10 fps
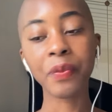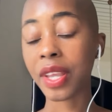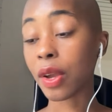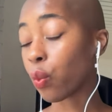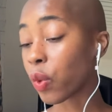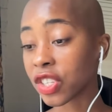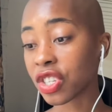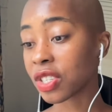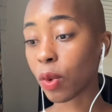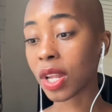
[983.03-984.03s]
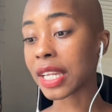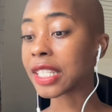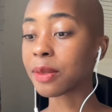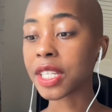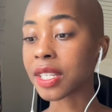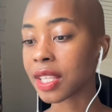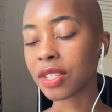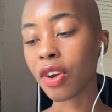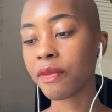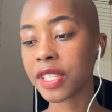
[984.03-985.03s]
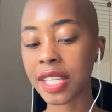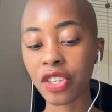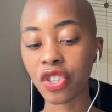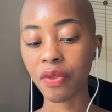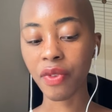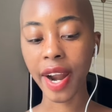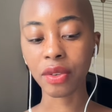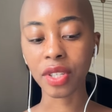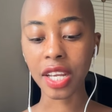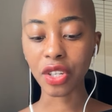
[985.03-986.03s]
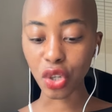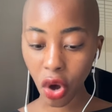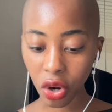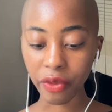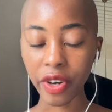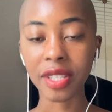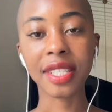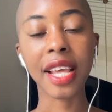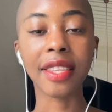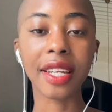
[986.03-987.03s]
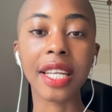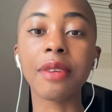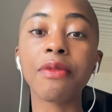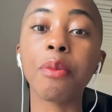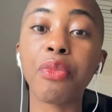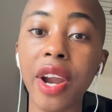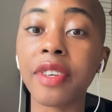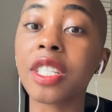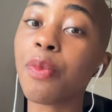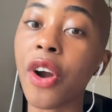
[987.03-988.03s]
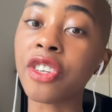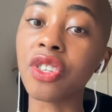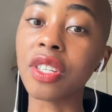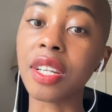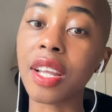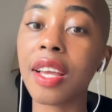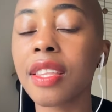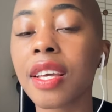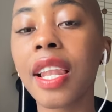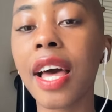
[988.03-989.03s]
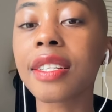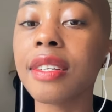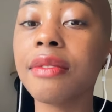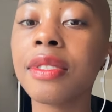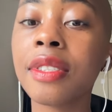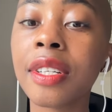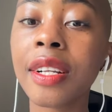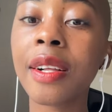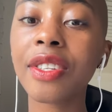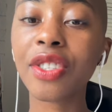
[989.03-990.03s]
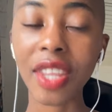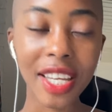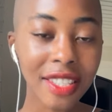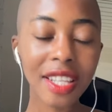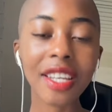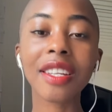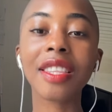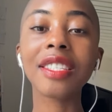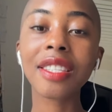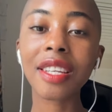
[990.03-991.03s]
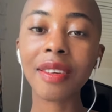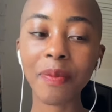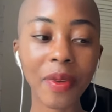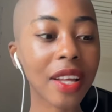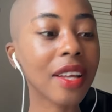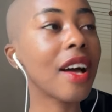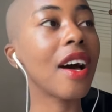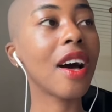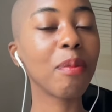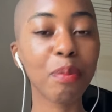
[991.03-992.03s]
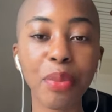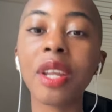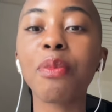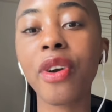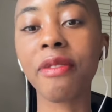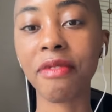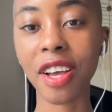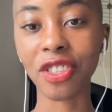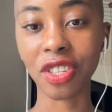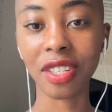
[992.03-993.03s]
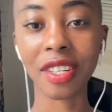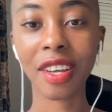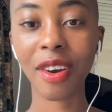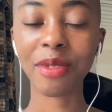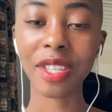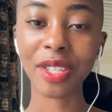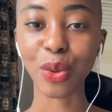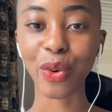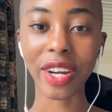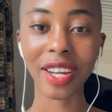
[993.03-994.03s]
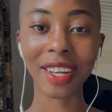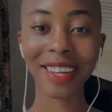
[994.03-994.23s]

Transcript: Which is what leads me to this conversation around intolerance and the need for brave expression in the collective. So that's the that's the uh, bullet point version of the story.